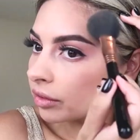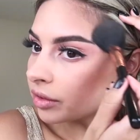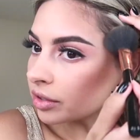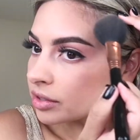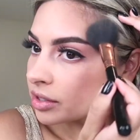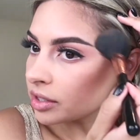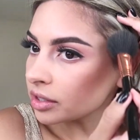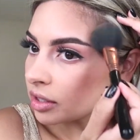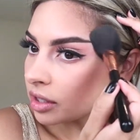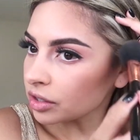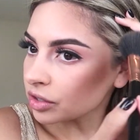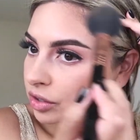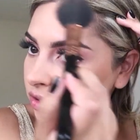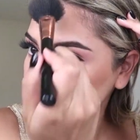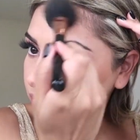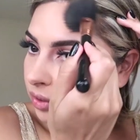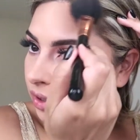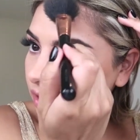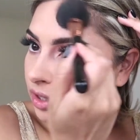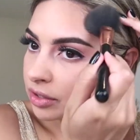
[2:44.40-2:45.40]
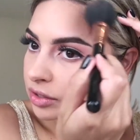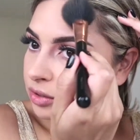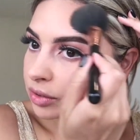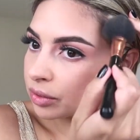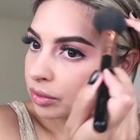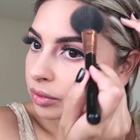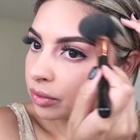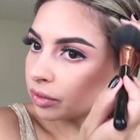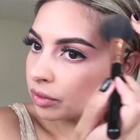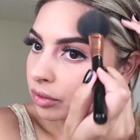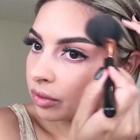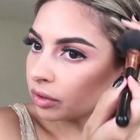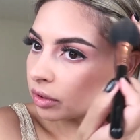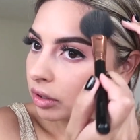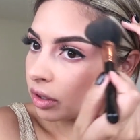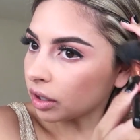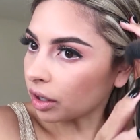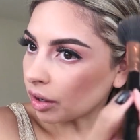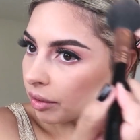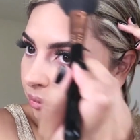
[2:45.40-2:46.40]
This is actually what I
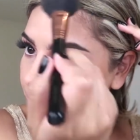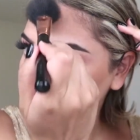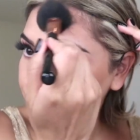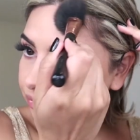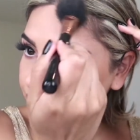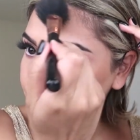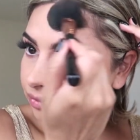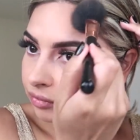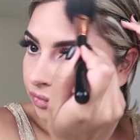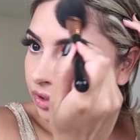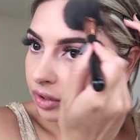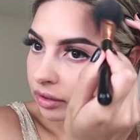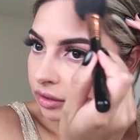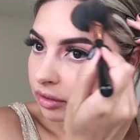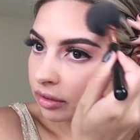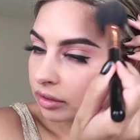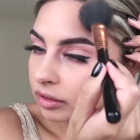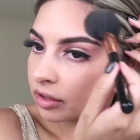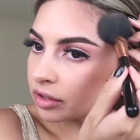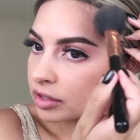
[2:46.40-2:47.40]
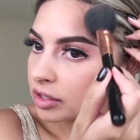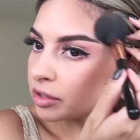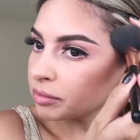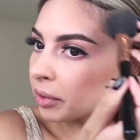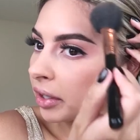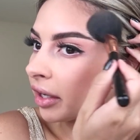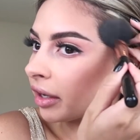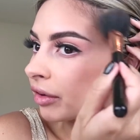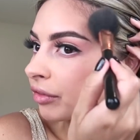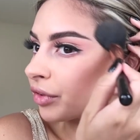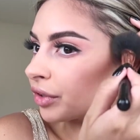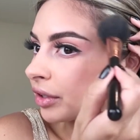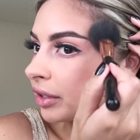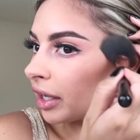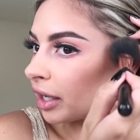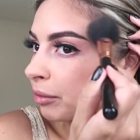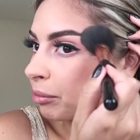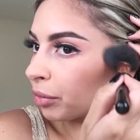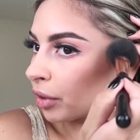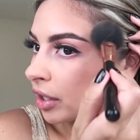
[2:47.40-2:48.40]
do. This is my
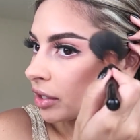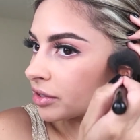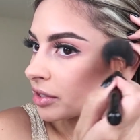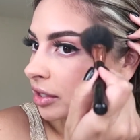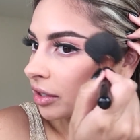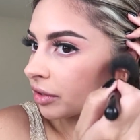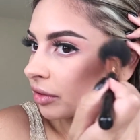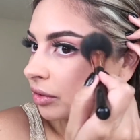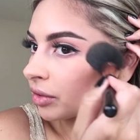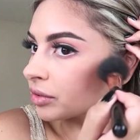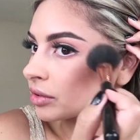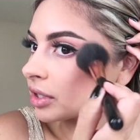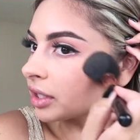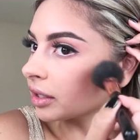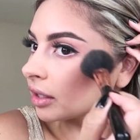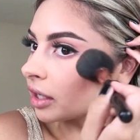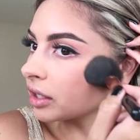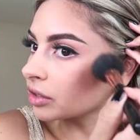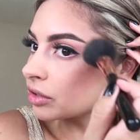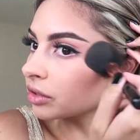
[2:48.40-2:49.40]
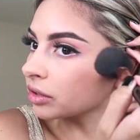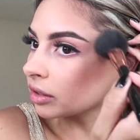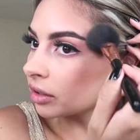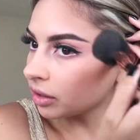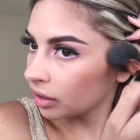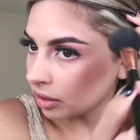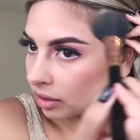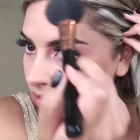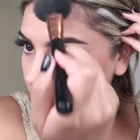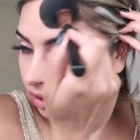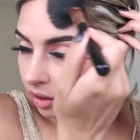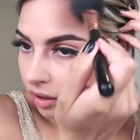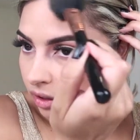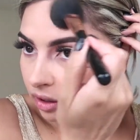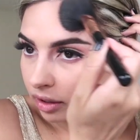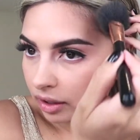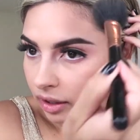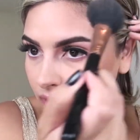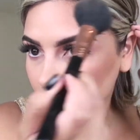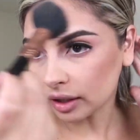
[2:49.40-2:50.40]
everyday bronzing routine actually.
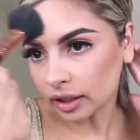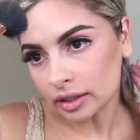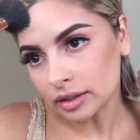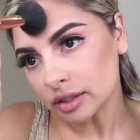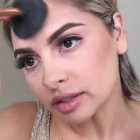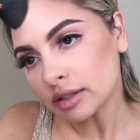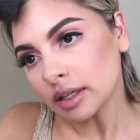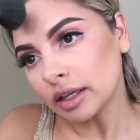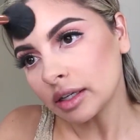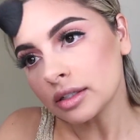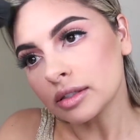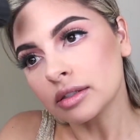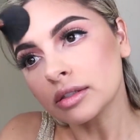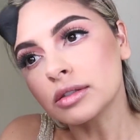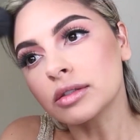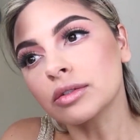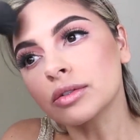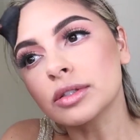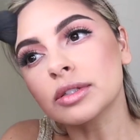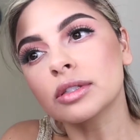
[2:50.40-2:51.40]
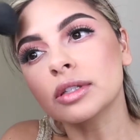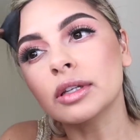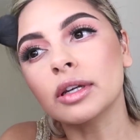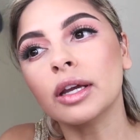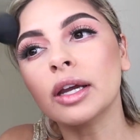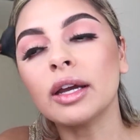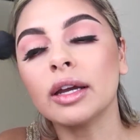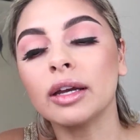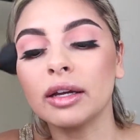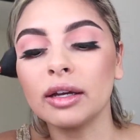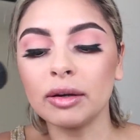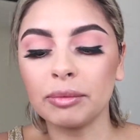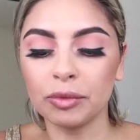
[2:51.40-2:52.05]
And I decided to do it today.